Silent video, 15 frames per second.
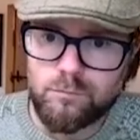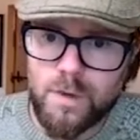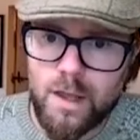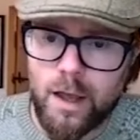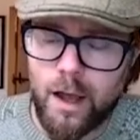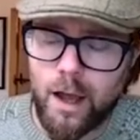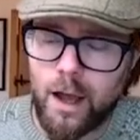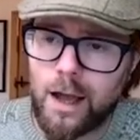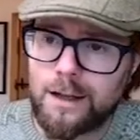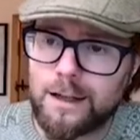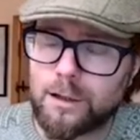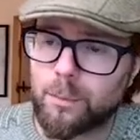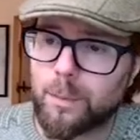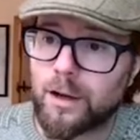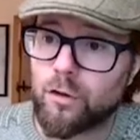uh, a
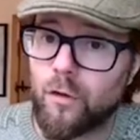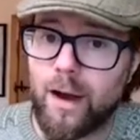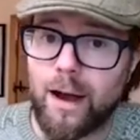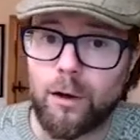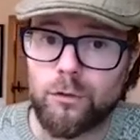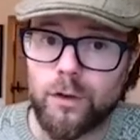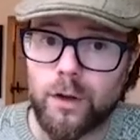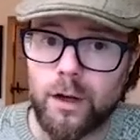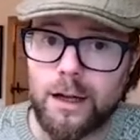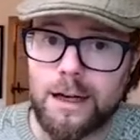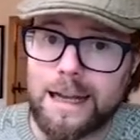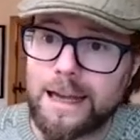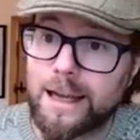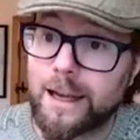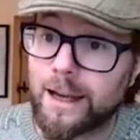little bit around uh,
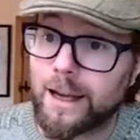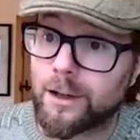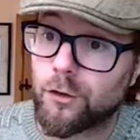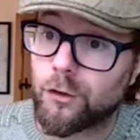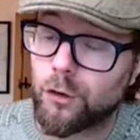linking it